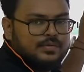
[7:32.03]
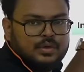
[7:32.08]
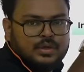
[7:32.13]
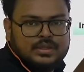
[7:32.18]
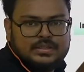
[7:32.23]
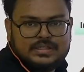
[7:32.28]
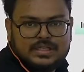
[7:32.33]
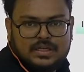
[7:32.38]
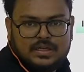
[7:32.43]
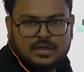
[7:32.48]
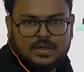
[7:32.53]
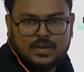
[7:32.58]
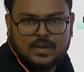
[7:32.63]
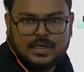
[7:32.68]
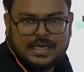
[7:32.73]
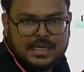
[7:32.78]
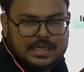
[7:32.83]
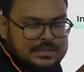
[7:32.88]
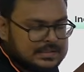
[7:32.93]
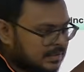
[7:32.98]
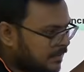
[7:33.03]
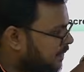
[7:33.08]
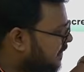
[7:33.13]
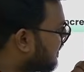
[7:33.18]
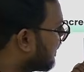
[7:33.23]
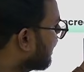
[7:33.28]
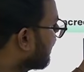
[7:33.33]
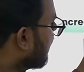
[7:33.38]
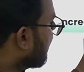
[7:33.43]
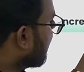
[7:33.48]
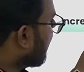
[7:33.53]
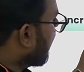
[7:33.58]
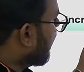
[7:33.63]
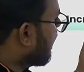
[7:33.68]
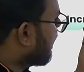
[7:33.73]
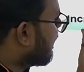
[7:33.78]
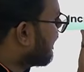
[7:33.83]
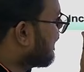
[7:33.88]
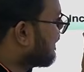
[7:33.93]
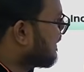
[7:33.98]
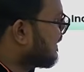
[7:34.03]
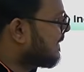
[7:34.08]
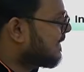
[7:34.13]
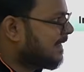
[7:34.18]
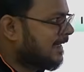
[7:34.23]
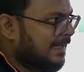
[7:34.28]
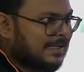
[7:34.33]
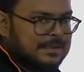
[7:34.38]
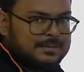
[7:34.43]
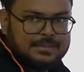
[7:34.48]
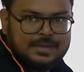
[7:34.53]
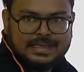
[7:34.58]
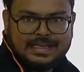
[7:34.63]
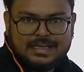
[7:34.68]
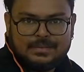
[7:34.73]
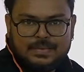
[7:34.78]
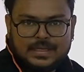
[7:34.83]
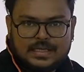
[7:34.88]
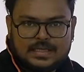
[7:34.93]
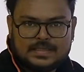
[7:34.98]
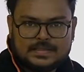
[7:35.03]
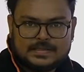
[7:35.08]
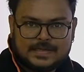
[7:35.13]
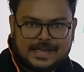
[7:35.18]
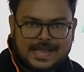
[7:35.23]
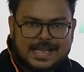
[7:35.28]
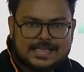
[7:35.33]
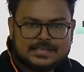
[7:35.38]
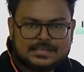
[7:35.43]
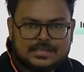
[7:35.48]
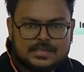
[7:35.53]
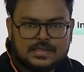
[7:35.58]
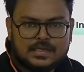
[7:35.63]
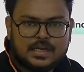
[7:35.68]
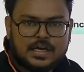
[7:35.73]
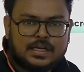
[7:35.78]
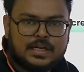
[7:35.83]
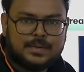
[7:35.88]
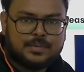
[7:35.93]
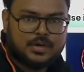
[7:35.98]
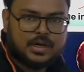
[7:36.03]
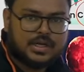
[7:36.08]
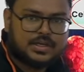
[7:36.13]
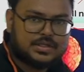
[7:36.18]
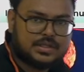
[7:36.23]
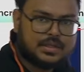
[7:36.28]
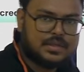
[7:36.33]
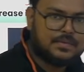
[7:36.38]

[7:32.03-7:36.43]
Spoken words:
unicellular organisms, increase in cell number can be considered as reproduction,